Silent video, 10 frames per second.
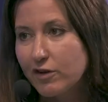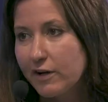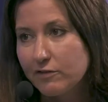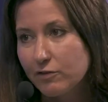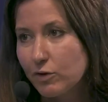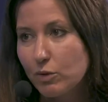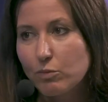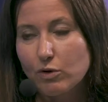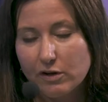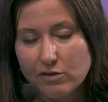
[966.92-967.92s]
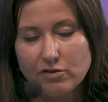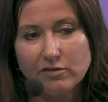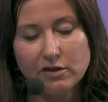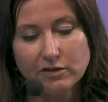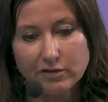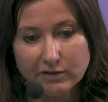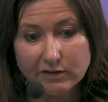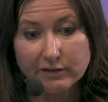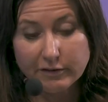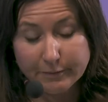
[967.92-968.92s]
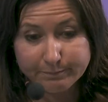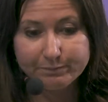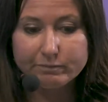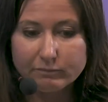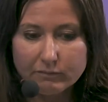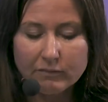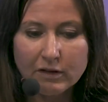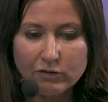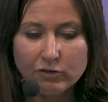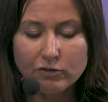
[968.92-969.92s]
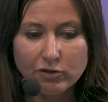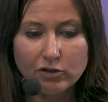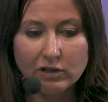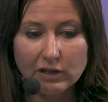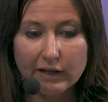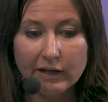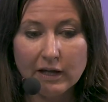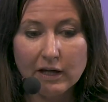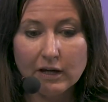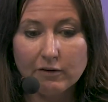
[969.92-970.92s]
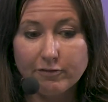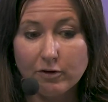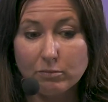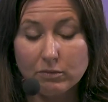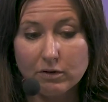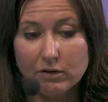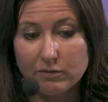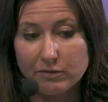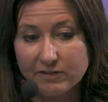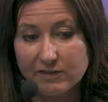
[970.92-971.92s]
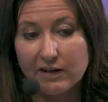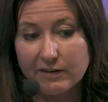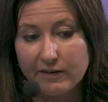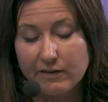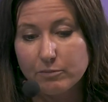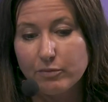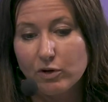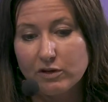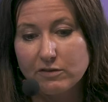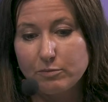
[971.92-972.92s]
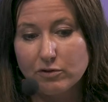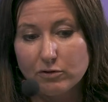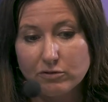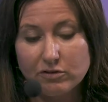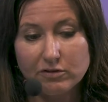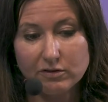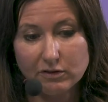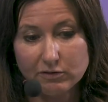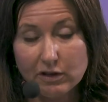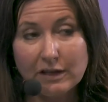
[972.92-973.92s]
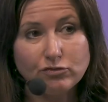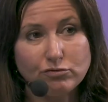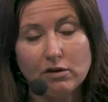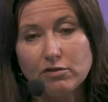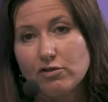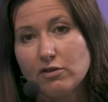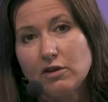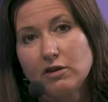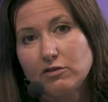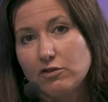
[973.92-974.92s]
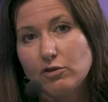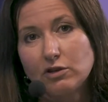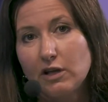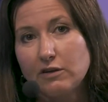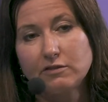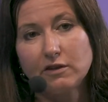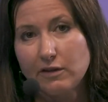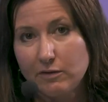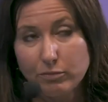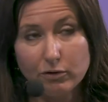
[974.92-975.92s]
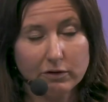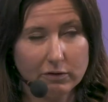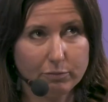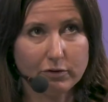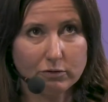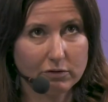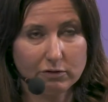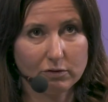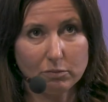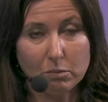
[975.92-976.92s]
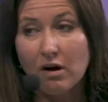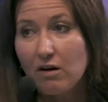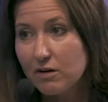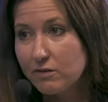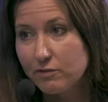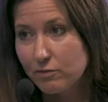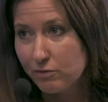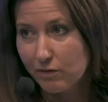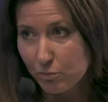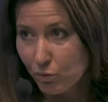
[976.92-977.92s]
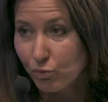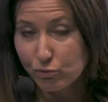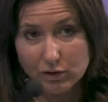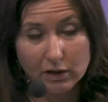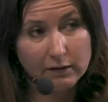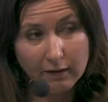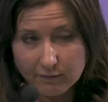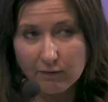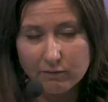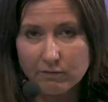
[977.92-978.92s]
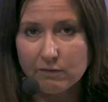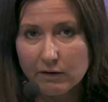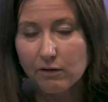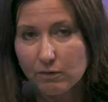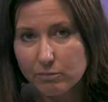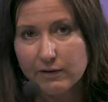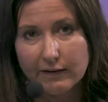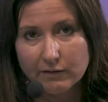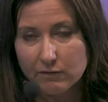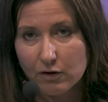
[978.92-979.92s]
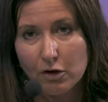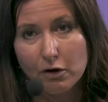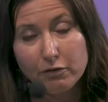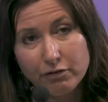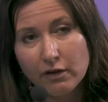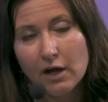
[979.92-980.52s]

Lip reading: rates on your mortgage, etc., etc. So certainly from studying policy processes in Russia, it's not like studying policy process on Mars, on the moon. It's still on planet Earth,